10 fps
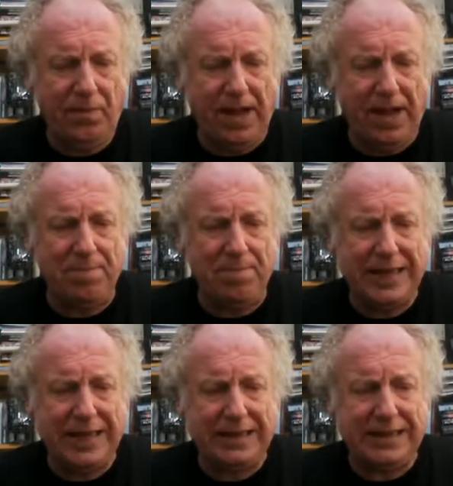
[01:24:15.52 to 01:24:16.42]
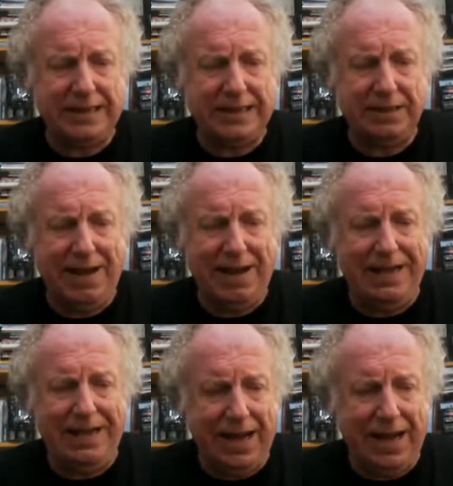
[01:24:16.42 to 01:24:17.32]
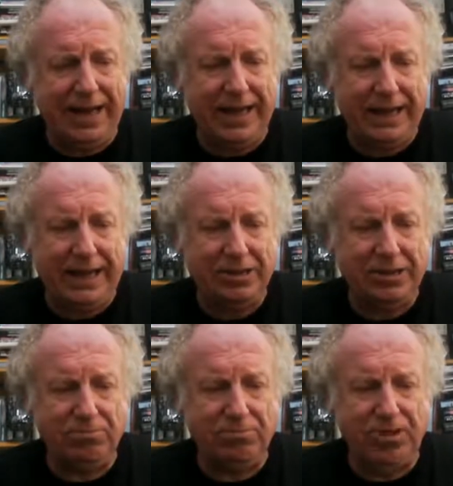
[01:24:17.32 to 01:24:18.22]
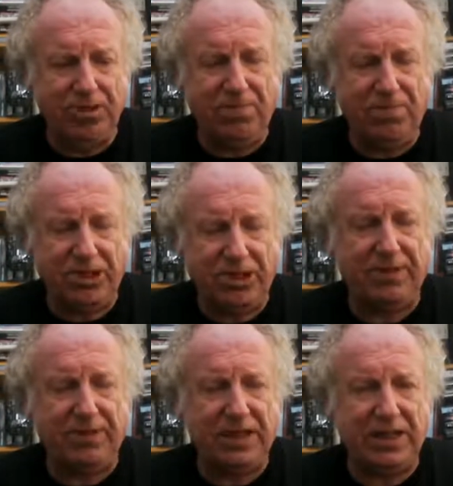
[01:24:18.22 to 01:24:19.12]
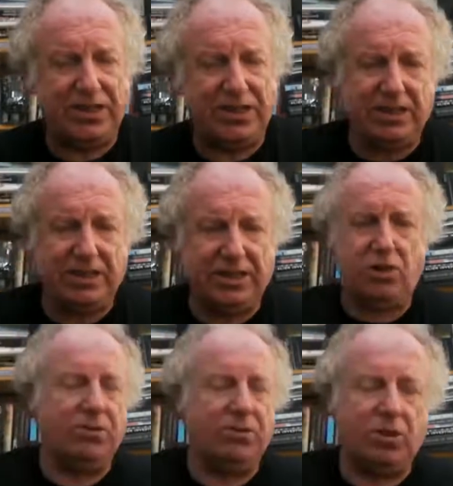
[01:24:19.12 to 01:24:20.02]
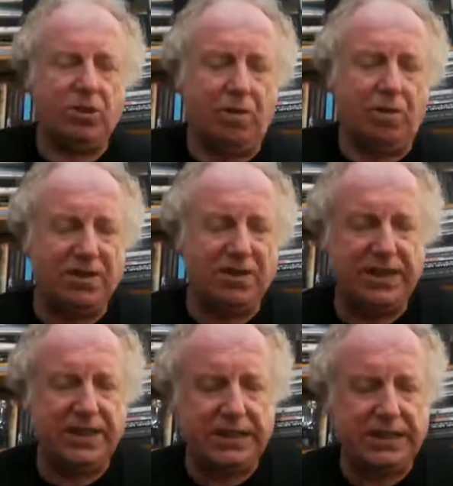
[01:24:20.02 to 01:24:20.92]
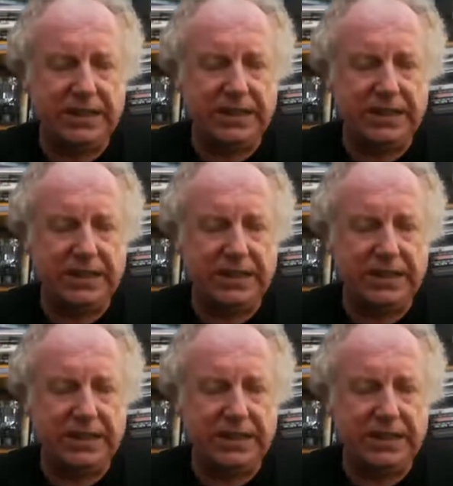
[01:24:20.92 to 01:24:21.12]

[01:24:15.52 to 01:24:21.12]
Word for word: that Max had died, you virtually finished as the conference, your conference finished,